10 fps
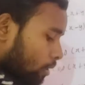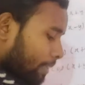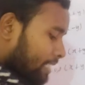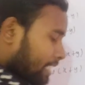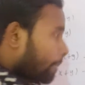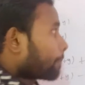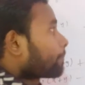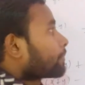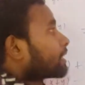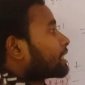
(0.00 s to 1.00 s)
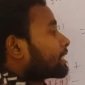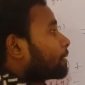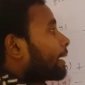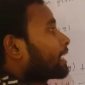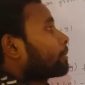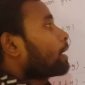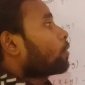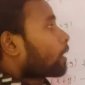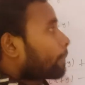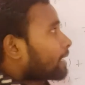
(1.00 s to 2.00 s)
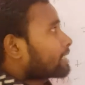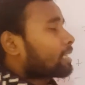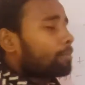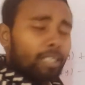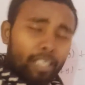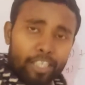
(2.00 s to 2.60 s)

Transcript: 1 minus m divided by 1 plus m